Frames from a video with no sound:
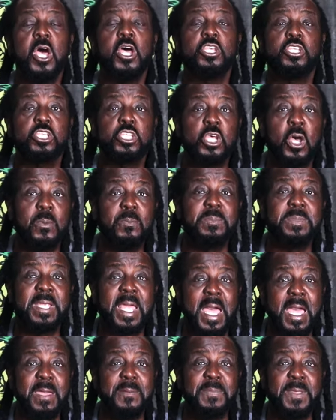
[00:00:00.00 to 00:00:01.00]

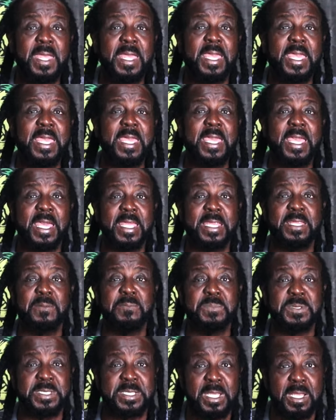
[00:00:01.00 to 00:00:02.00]
sometimes they can get
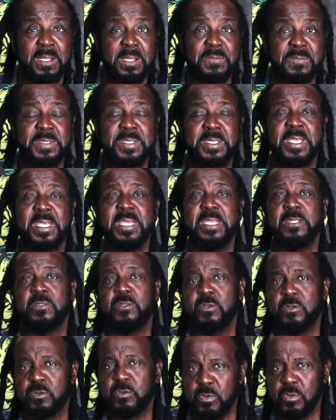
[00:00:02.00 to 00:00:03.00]
themselves
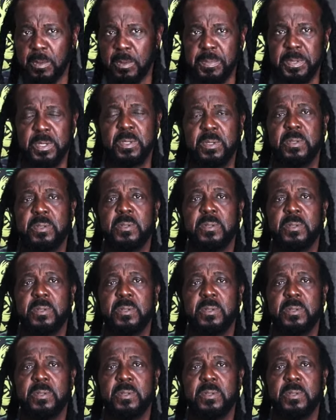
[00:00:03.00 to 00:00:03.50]
into trouble.